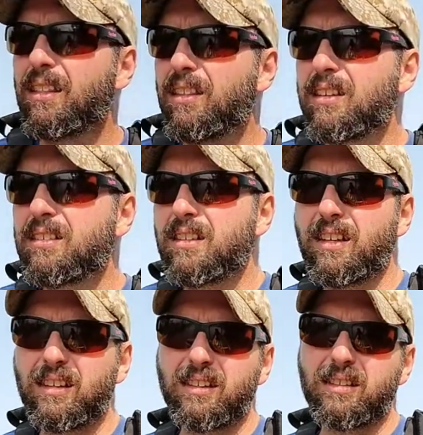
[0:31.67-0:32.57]
This
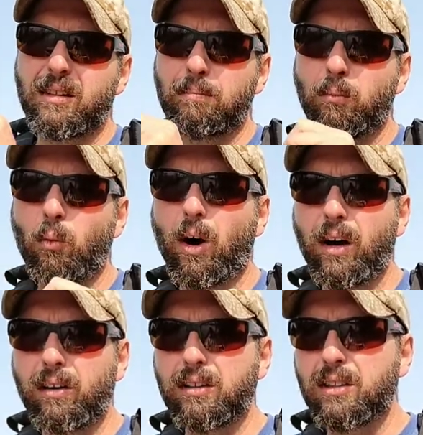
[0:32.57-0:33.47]
is the
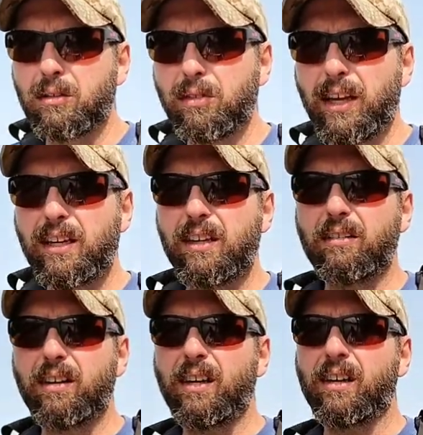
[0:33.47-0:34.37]
waters of Lake
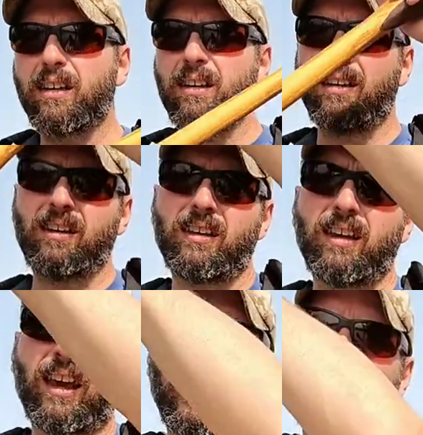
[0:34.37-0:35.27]
Erie
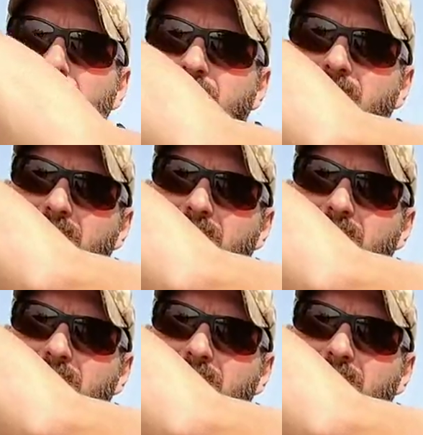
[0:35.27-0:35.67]
and